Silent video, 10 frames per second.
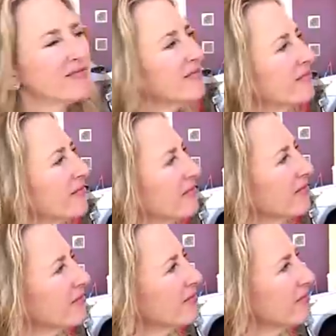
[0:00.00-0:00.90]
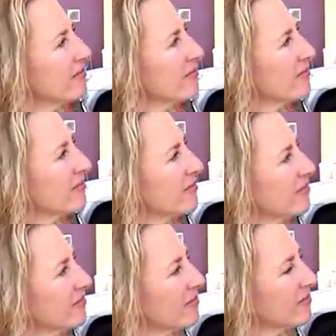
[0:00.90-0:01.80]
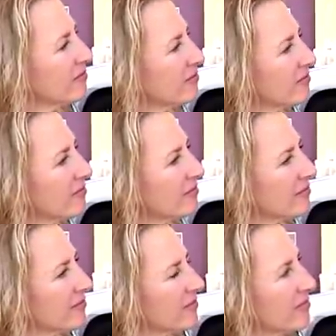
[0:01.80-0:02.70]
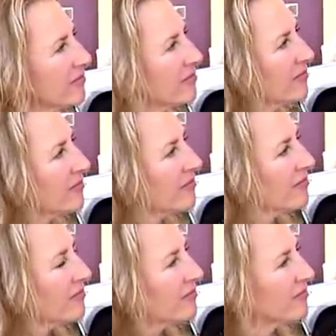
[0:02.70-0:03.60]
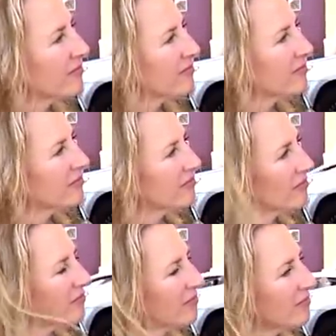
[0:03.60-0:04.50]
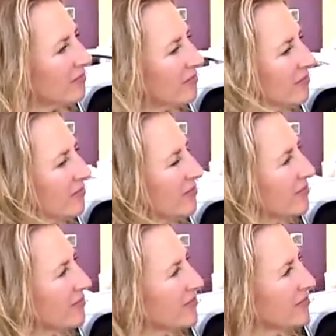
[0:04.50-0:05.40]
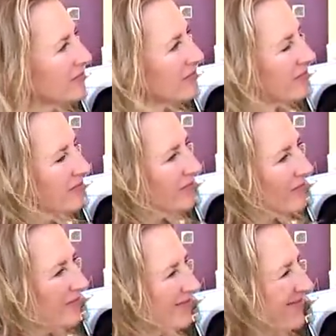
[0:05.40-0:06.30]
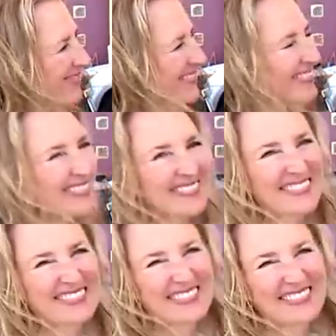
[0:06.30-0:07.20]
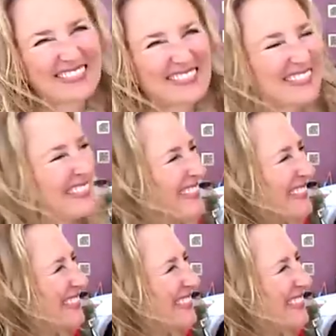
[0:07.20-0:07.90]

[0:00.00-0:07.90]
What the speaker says: [no speech]